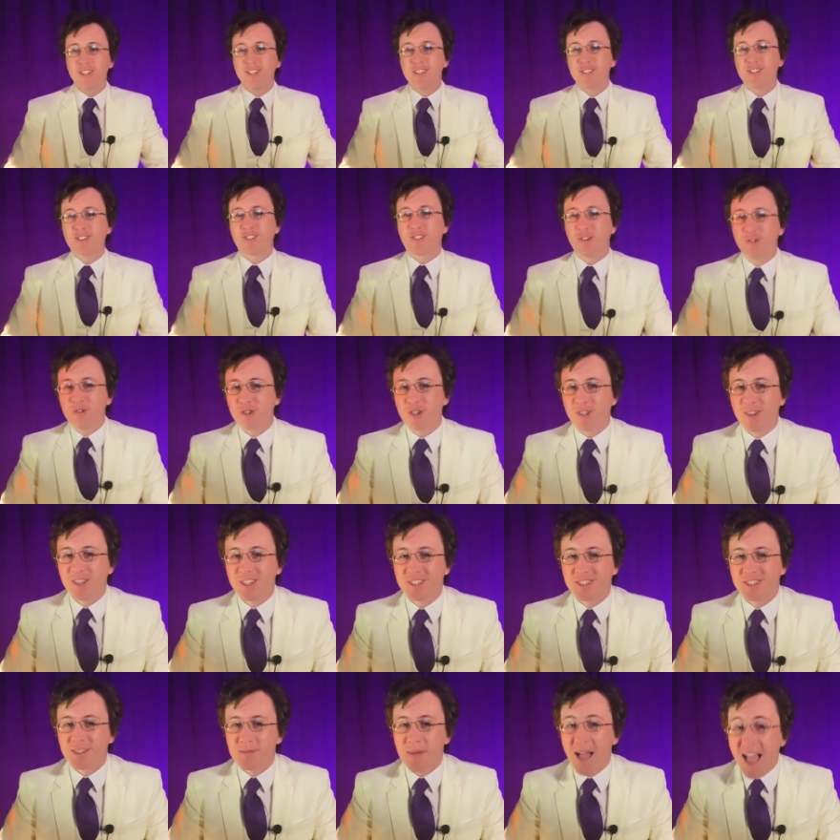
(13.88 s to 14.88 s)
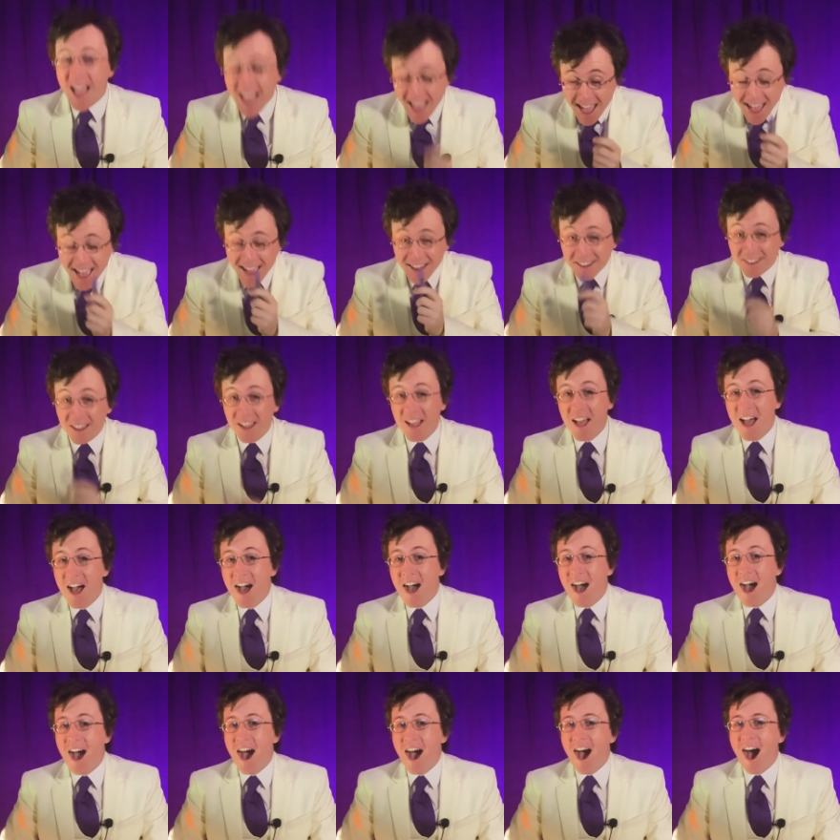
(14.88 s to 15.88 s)
Socialism. And
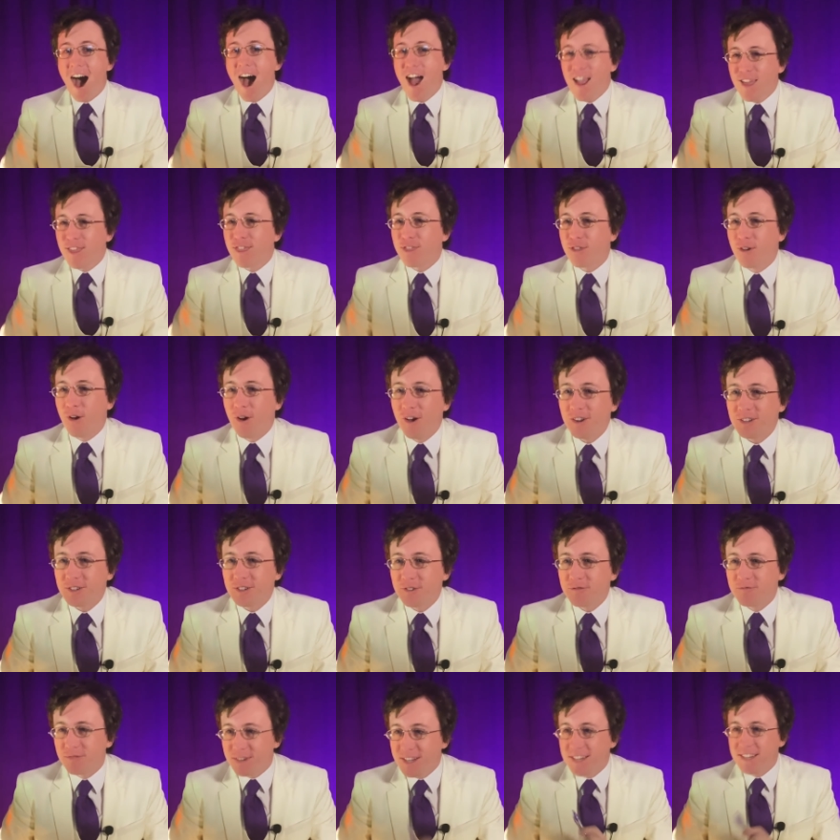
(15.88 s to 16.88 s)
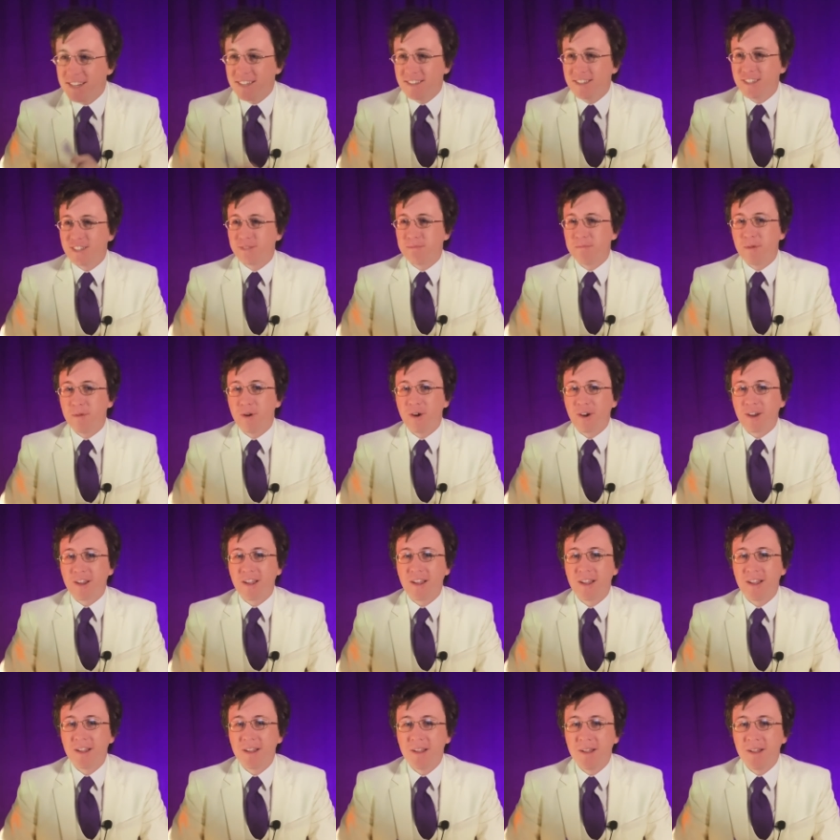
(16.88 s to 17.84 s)
I thought, reading this book,